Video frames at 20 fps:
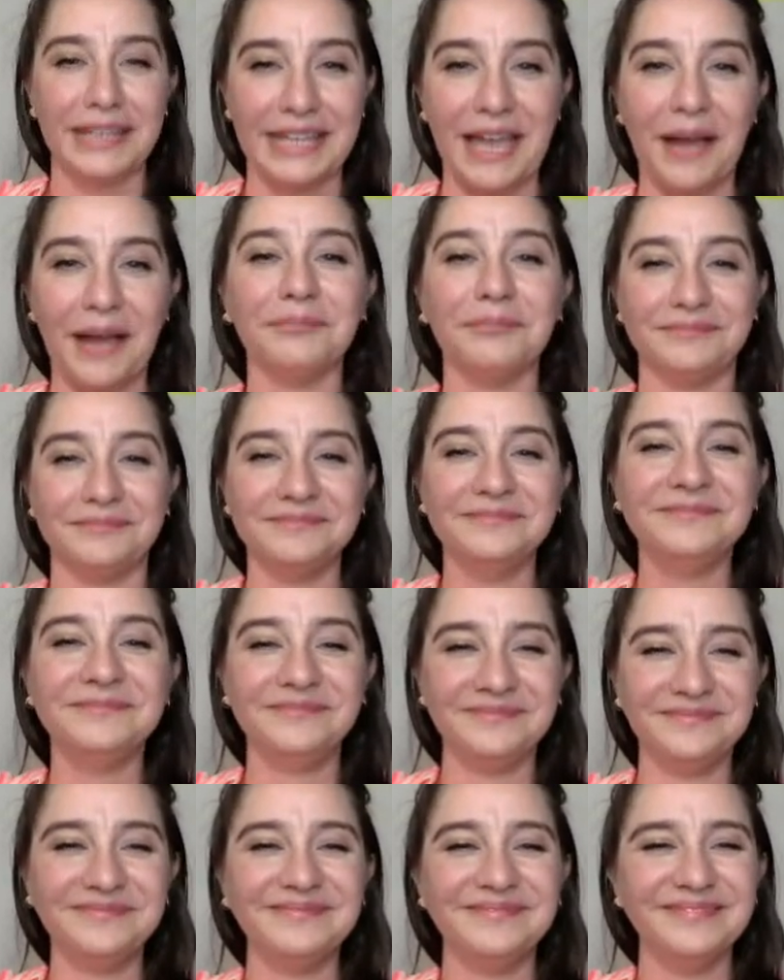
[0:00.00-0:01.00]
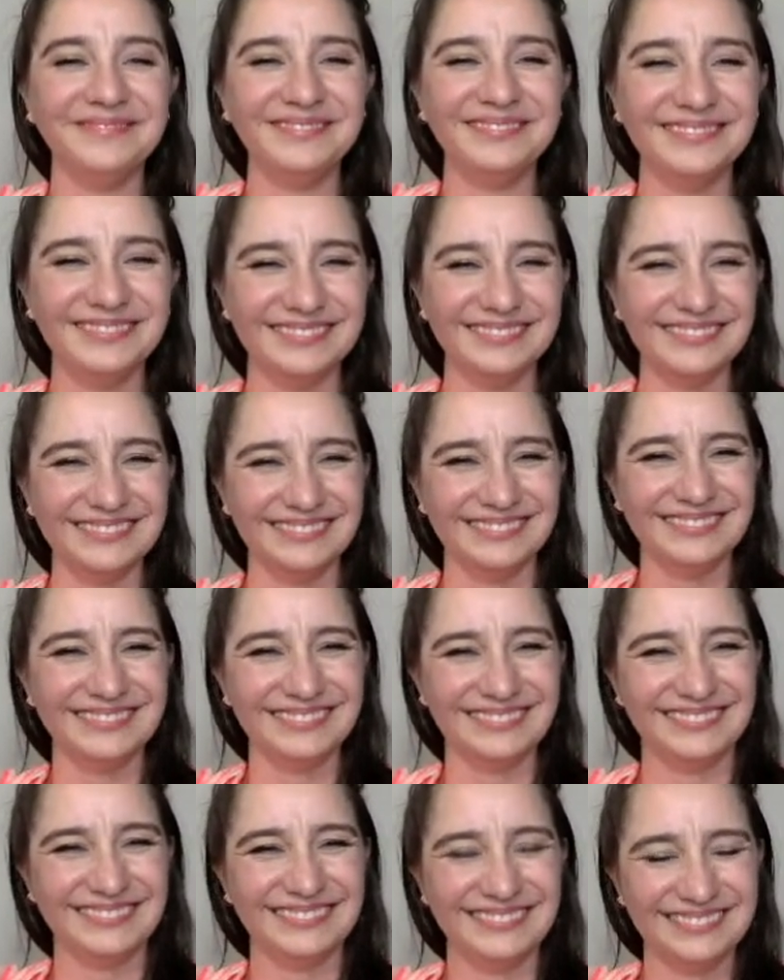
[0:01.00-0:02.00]

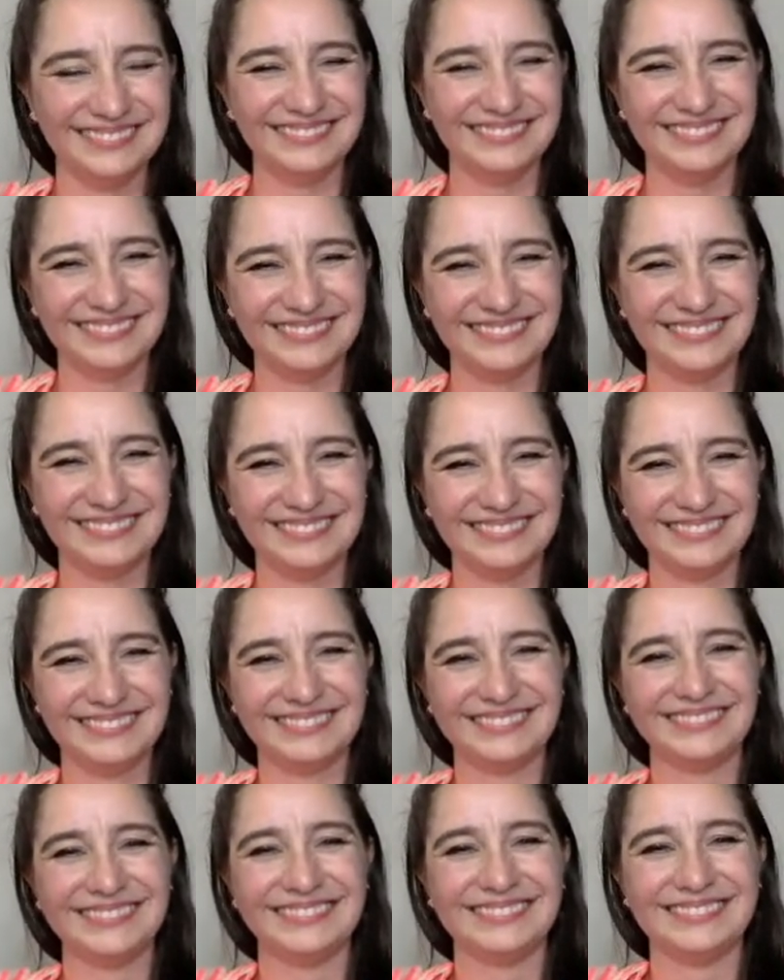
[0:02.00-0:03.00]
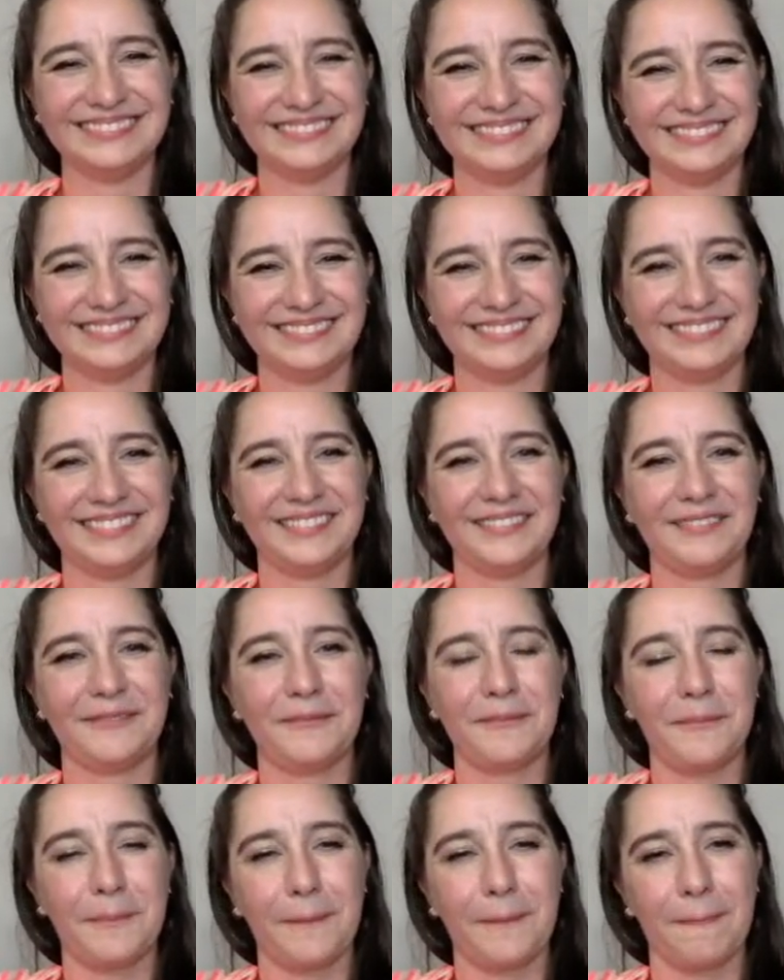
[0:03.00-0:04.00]

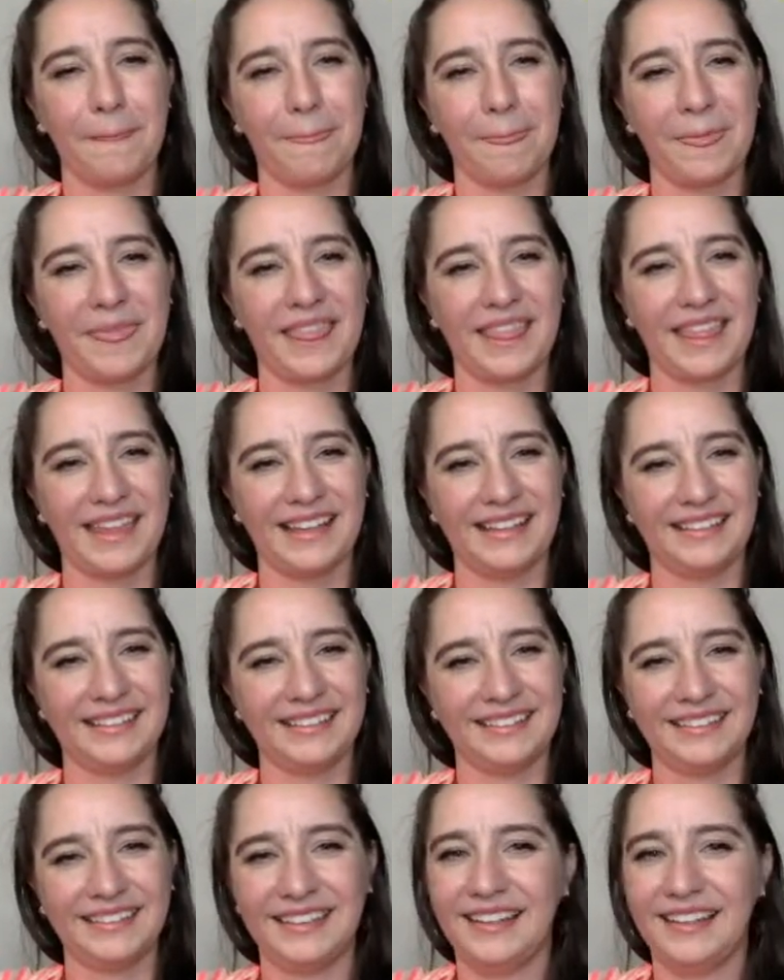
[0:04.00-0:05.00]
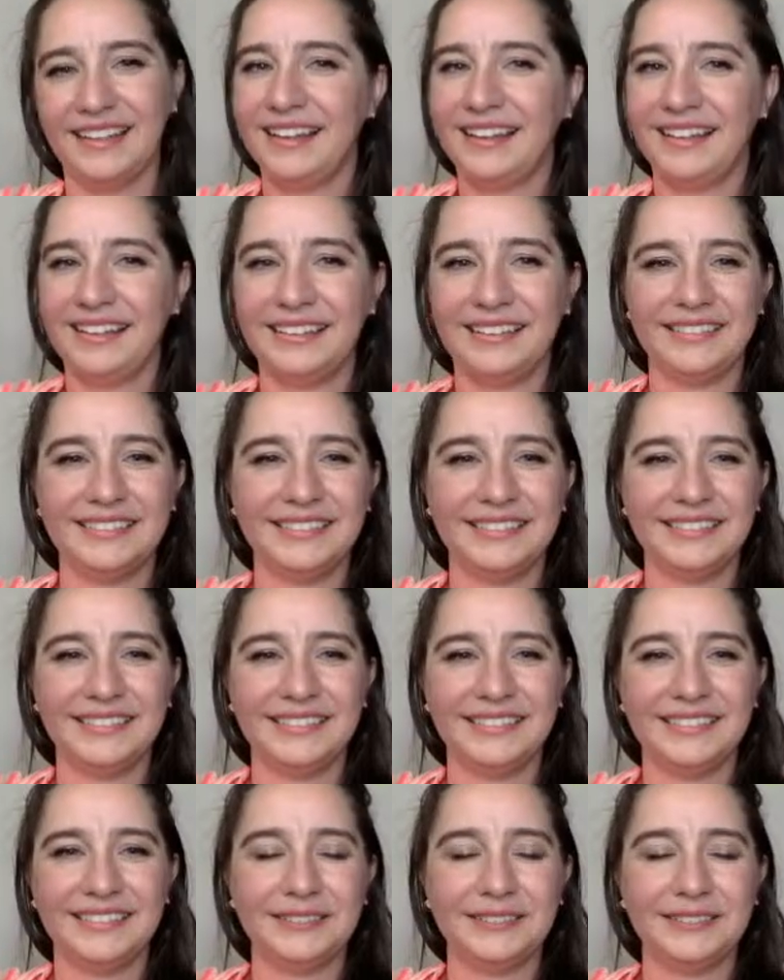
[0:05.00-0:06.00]

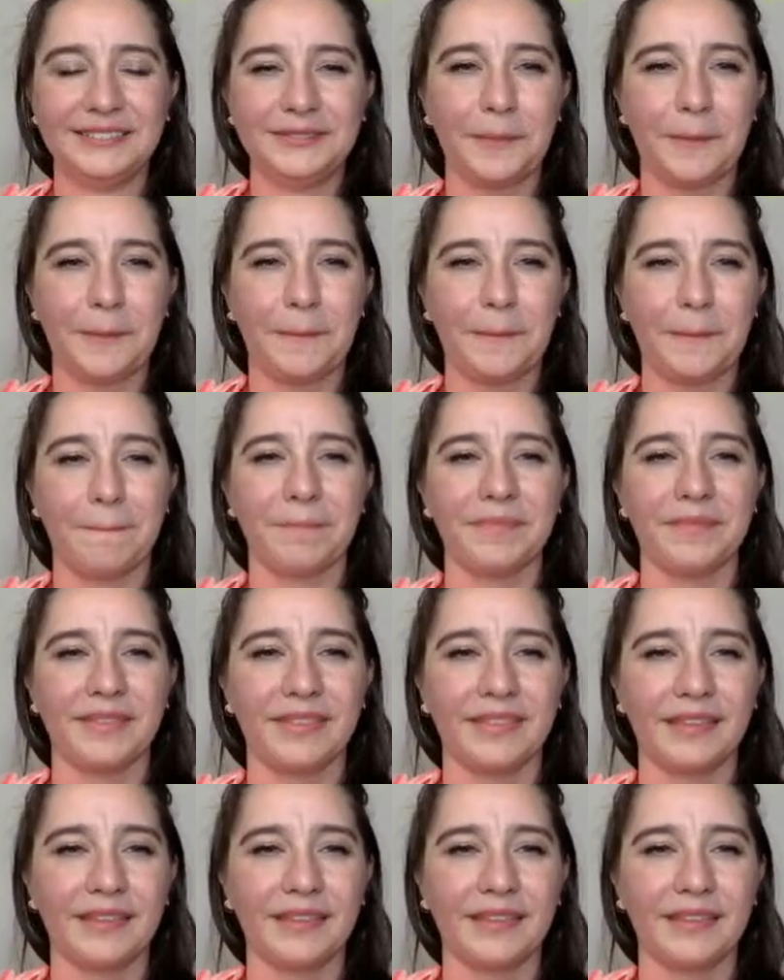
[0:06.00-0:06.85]
This person isn't speaking.